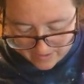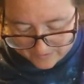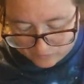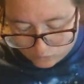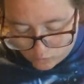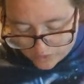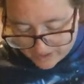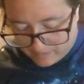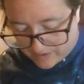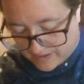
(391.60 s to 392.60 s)
It's
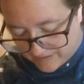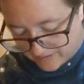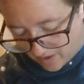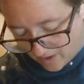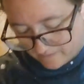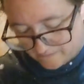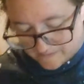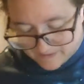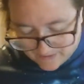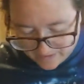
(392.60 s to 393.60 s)
really, really
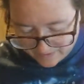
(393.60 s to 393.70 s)
soft.